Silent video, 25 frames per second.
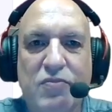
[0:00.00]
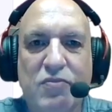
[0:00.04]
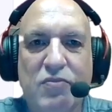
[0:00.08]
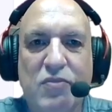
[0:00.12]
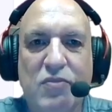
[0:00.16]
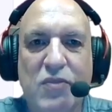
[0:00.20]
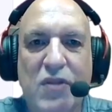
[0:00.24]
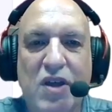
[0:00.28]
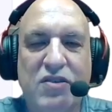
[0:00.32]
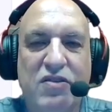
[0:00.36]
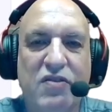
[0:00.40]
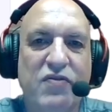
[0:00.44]

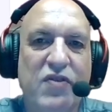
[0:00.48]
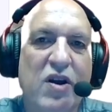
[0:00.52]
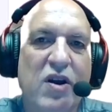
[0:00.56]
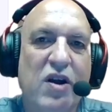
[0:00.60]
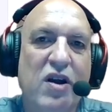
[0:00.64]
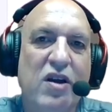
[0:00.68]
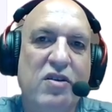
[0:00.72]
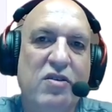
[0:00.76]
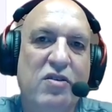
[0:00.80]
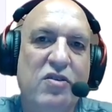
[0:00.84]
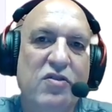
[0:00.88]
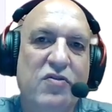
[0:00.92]
It's a
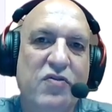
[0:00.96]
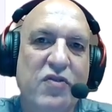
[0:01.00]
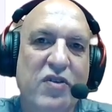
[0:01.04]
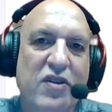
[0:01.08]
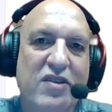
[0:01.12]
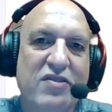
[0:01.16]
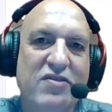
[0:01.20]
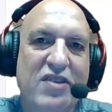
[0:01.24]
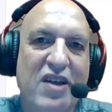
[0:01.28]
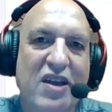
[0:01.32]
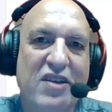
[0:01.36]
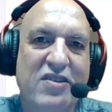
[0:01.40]
very useful
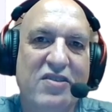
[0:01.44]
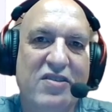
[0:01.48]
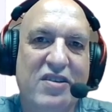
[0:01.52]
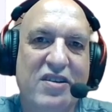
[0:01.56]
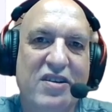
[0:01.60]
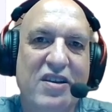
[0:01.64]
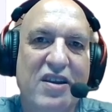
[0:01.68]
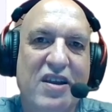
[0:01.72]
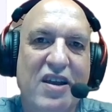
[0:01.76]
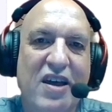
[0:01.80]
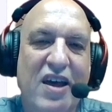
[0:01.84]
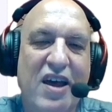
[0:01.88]

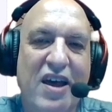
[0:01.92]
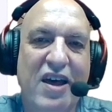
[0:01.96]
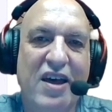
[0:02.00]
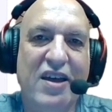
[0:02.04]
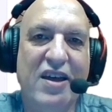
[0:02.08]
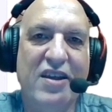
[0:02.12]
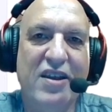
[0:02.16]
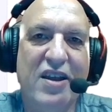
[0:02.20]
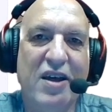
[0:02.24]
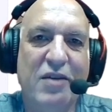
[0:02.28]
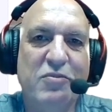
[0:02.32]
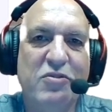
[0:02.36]
extension,
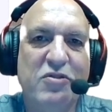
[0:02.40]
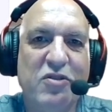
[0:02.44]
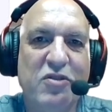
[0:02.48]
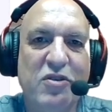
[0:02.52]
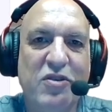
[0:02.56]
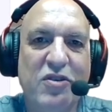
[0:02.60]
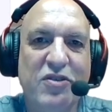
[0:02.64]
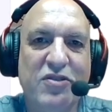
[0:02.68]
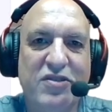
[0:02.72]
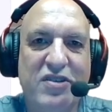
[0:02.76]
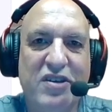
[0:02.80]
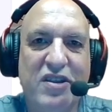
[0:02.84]
and I'm sure
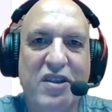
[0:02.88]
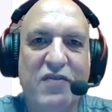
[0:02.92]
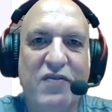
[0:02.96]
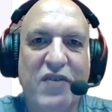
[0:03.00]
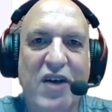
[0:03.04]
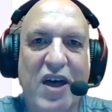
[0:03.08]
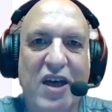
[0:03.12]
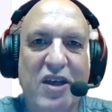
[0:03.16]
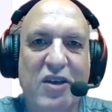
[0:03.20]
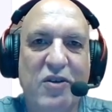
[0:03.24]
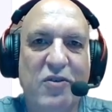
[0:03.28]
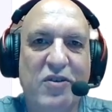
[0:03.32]
you'll see the
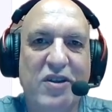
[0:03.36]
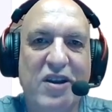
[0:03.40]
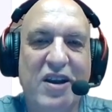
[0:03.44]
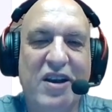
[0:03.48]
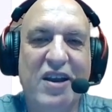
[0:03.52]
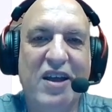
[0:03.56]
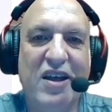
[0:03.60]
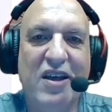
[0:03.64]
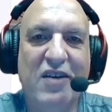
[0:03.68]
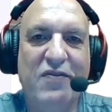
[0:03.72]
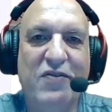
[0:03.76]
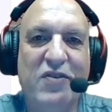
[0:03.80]
value in
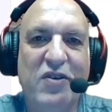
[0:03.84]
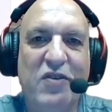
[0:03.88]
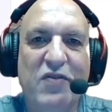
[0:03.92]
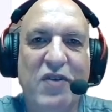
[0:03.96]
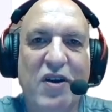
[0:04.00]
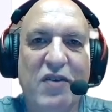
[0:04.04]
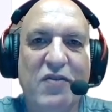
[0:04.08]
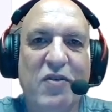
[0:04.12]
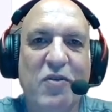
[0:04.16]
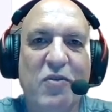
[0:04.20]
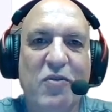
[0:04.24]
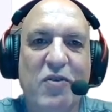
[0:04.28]
it if you've
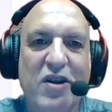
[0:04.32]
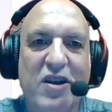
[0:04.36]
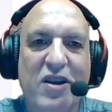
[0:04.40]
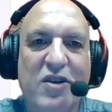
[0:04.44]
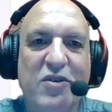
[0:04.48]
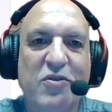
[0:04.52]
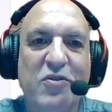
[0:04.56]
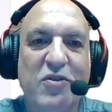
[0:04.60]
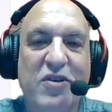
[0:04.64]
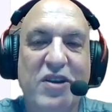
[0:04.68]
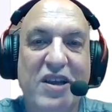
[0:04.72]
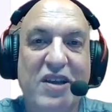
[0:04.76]
ever run
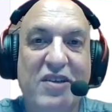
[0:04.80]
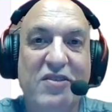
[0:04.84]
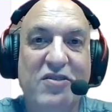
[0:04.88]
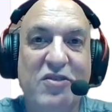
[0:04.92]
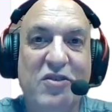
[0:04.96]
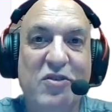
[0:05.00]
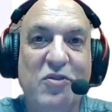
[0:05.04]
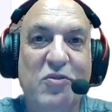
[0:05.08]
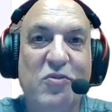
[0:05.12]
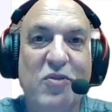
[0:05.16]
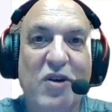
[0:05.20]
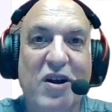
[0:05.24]
into an
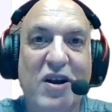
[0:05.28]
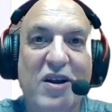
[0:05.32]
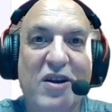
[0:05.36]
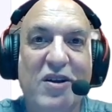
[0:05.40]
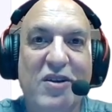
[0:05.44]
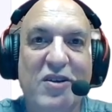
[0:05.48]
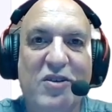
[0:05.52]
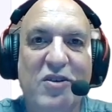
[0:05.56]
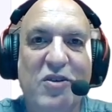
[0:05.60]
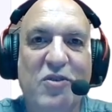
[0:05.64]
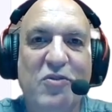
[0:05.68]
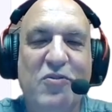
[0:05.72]
issue where
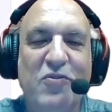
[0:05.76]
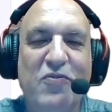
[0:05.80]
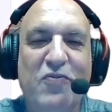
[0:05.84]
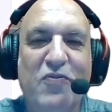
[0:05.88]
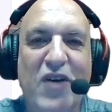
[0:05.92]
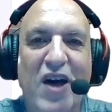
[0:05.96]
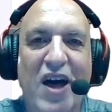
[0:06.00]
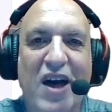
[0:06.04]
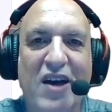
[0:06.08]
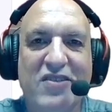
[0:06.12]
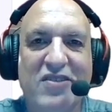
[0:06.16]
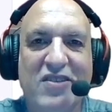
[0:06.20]

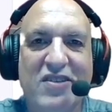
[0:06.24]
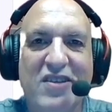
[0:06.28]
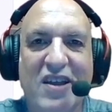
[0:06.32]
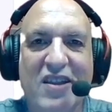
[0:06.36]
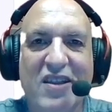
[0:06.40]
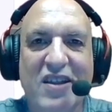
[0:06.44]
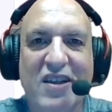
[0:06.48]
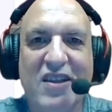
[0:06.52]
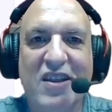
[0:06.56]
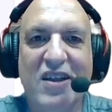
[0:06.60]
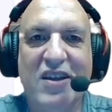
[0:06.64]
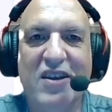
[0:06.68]
you've
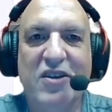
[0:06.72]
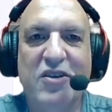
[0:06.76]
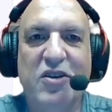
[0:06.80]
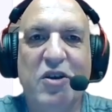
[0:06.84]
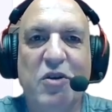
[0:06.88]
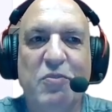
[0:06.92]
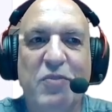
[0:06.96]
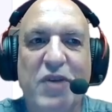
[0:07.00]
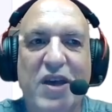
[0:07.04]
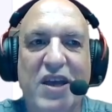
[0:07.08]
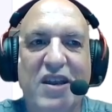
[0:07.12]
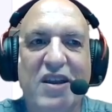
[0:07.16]
accidentally let a
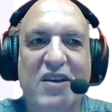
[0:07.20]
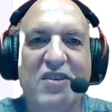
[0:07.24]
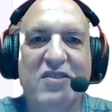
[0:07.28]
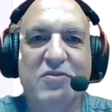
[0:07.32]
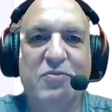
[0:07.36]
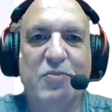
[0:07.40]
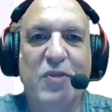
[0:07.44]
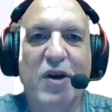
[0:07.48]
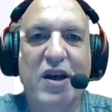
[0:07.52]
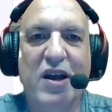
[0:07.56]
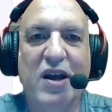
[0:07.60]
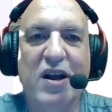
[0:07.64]
domain
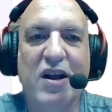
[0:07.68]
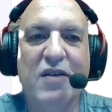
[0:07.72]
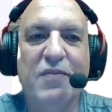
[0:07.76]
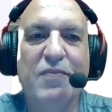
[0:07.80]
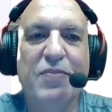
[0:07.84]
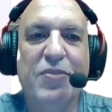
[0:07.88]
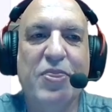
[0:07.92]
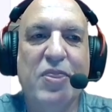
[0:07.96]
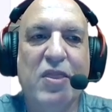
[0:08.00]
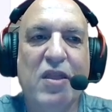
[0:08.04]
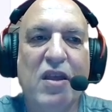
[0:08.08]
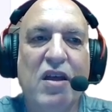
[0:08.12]
expire.
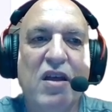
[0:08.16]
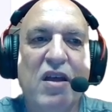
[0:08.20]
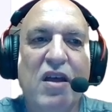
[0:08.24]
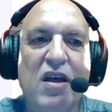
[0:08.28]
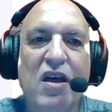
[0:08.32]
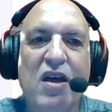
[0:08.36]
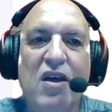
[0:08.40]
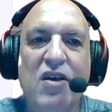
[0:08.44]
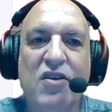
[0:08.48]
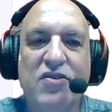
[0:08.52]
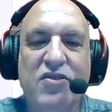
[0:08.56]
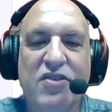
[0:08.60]

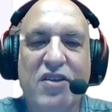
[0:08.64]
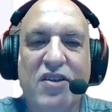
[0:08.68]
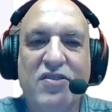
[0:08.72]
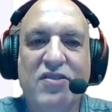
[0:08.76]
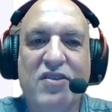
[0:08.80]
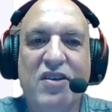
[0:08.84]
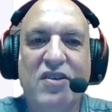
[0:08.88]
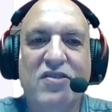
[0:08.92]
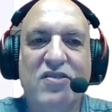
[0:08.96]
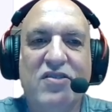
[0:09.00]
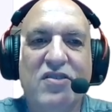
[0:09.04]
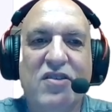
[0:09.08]
So let's
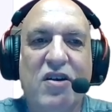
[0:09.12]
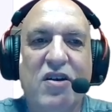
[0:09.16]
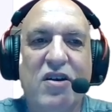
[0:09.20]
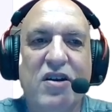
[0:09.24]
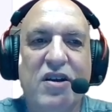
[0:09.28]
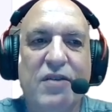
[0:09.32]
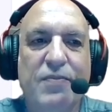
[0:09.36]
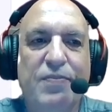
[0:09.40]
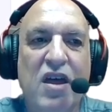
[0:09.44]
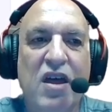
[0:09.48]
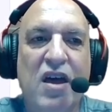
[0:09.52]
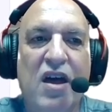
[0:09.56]
get
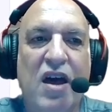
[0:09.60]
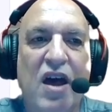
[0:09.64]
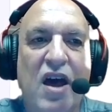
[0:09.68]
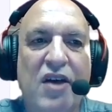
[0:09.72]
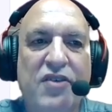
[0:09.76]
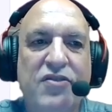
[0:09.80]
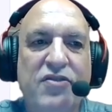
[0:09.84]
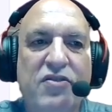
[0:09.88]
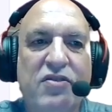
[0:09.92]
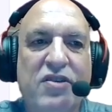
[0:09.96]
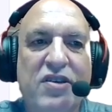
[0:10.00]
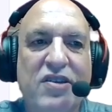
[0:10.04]
started.
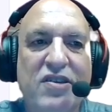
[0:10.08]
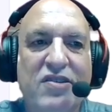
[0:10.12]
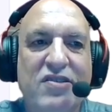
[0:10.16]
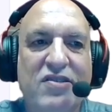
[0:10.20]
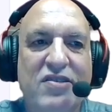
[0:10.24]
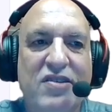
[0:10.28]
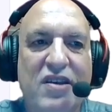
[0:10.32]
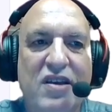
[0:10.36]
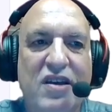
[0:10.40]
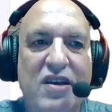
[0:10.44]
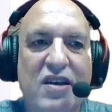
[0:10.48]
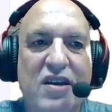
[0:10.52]
As you can
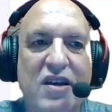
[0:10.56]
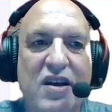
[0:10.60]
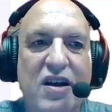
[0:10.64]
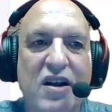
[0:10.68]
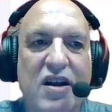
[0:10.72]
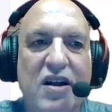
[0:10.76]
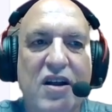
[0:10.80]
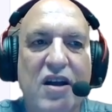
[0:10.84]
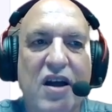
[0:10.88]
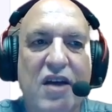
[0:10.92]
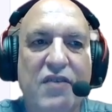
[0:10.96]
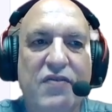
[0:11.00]
see
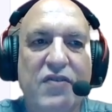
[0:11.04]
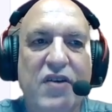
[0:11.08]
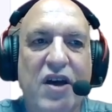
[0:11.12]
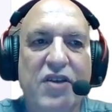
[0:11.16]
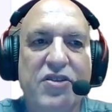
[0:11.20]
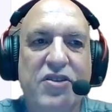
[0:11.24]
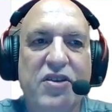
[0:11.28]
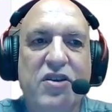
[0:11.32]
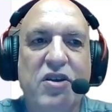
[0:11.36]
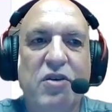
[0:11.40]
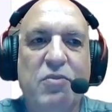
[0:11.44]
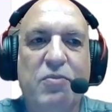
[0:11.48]
here, I've
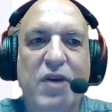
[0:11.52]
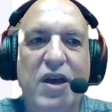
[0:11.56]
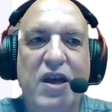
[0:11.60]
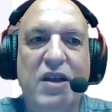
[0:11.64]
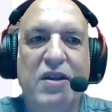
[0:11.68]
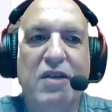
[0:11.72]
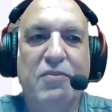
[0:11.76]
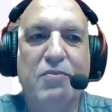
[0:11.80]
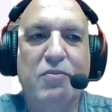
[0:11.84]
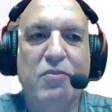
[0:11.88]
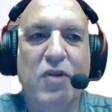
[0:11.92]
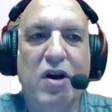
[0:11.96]
got the
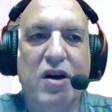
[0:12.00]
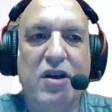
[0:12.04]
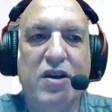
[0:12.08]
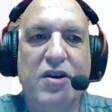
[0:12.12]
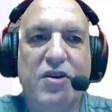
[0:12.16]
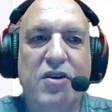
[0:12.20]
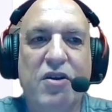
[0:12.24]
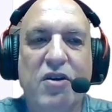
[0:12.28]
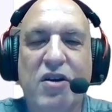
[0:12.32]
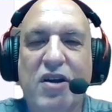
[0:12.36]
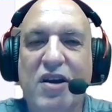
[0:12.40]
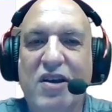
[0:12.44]
Domain
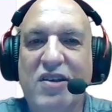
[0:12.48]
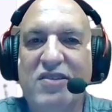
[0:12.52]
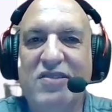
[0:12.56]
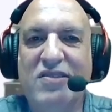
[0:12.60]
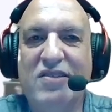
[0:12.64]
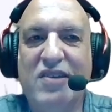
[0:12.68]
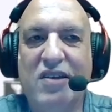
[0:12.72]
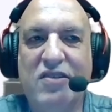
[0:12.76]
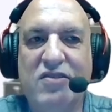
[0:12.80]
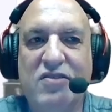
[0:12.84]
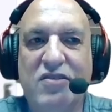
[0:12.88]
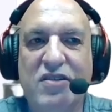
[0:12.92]
Monitor
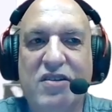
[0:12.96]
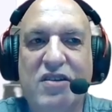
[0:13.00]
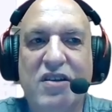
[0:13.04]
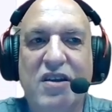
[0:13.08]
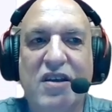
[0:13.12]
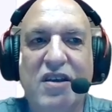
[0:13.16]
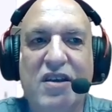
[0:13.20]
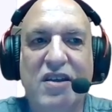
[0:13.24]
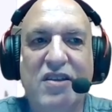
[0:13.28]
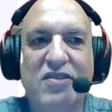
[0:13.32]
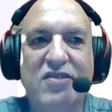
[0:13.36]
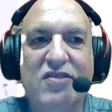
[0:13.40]

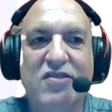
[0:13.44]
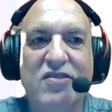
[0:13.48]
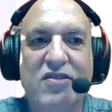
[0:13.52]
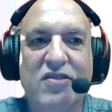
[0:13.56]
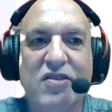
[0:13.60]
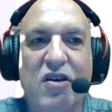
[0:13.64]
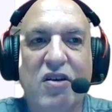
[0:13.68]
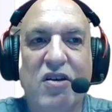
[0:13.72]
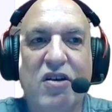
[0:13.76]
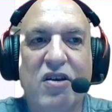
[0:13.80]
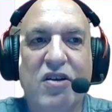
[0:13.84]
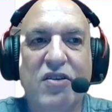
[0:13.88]
extension
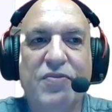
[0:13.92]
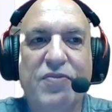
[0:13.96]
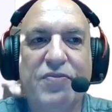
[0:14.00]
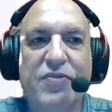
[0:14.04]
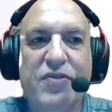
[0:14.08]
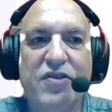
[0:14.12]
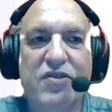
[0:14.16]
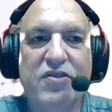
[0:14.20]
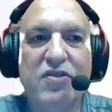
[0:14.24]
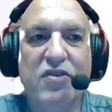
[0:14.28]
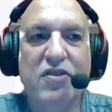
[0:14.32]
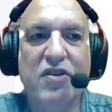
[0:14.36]

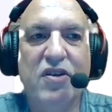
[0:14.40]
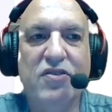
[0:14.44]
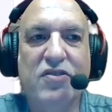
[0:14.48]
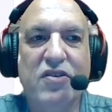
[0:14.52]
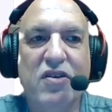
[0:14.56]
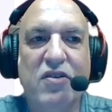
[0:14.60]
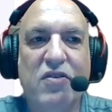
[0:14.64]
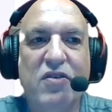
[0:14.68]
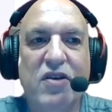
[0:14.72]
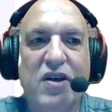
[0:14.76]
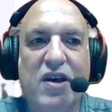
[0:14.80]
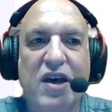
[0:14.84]
installed. So let's
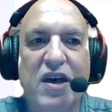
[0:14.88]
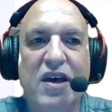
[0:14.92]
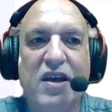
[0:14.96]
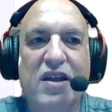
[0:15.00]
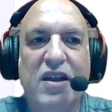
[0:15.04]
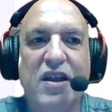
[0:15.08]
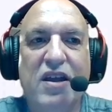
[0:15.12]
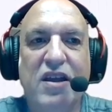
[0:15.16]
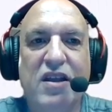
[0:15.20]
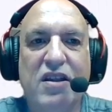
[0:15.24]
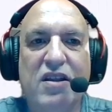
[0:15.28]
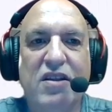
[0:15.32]
go
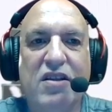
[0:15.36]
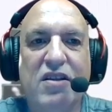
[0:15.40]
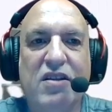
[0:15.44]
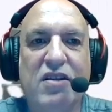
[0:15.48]
ahead and